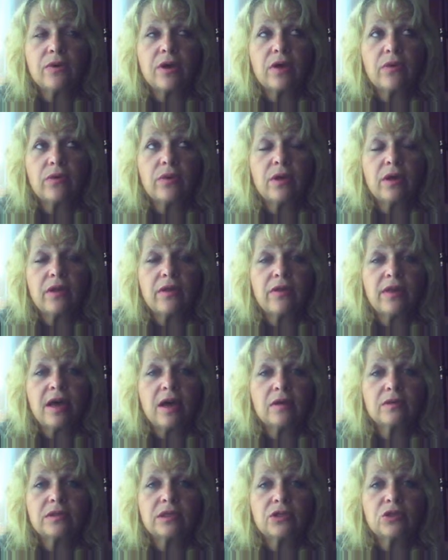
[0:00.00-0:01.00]
around the
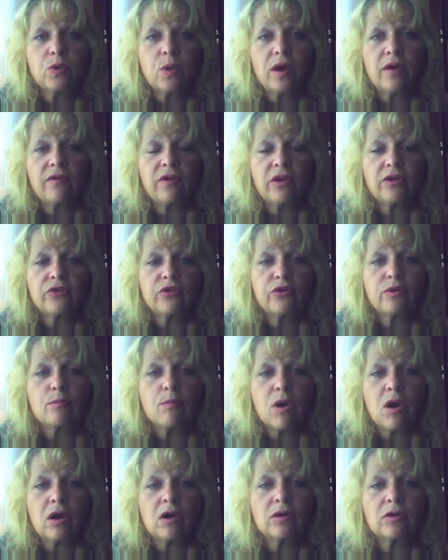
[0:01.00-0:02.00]
1,000,
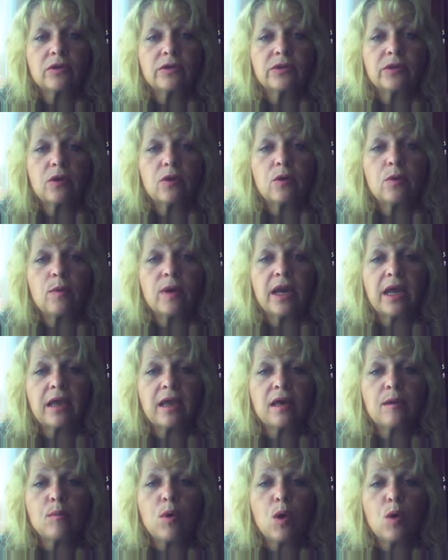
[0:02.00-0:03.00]
1,200 mark. So when
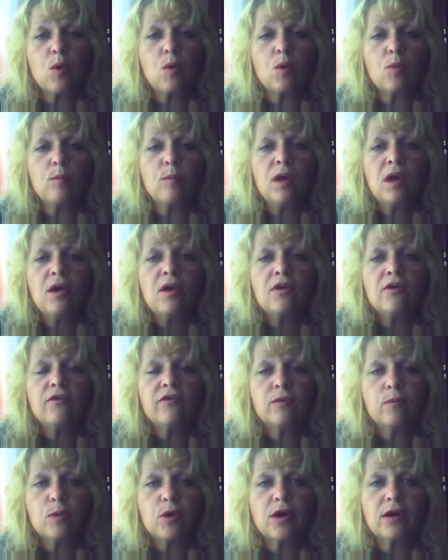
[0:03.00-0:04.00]
I come home
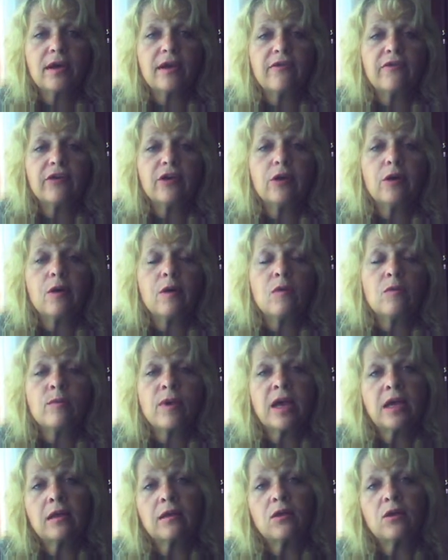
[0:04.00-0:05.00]
from work, I figure out
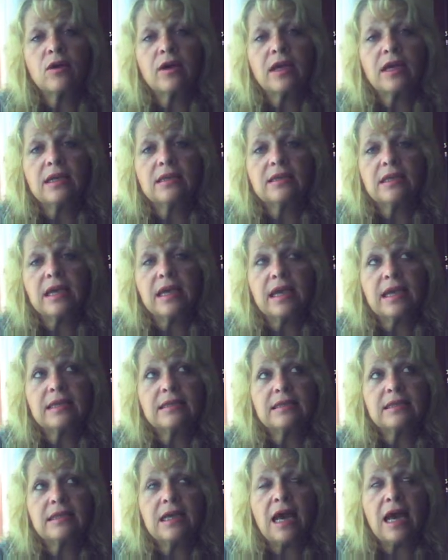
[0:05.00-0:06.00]
what my caloric intake
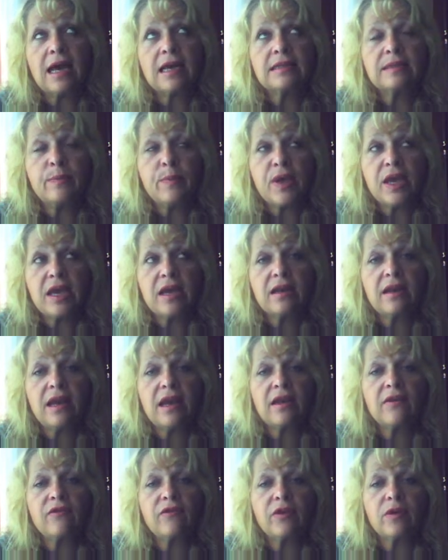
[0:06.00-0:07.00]
has been
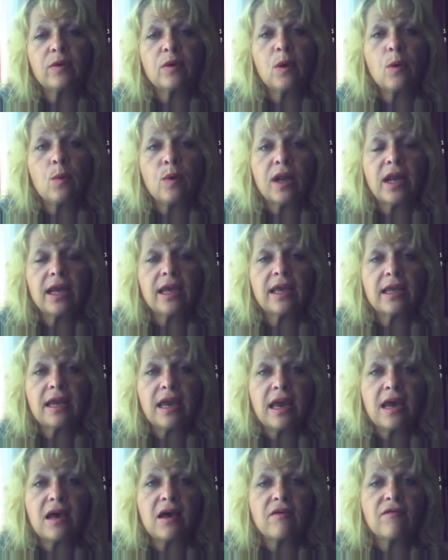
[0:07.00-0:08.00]
and figure out what I
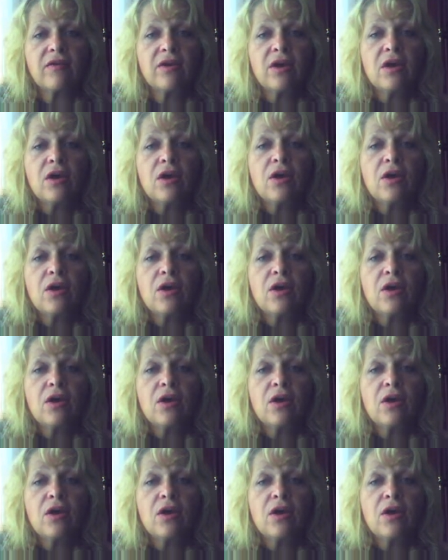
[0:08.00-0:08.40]
can have